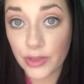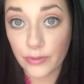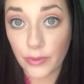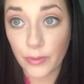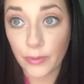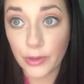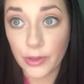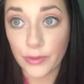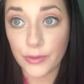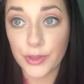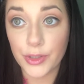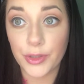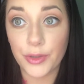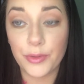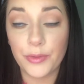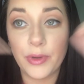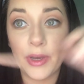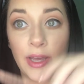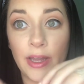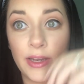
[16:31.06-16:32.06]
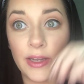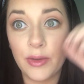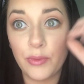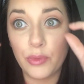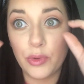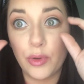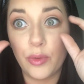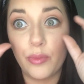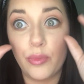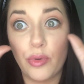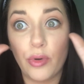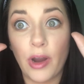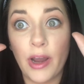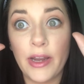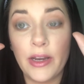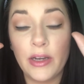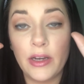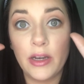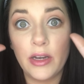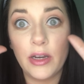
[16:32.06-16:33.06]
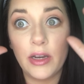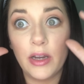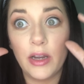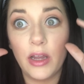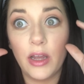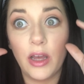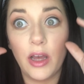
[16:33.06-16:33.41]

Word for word: is what we're going to do, and it will brighten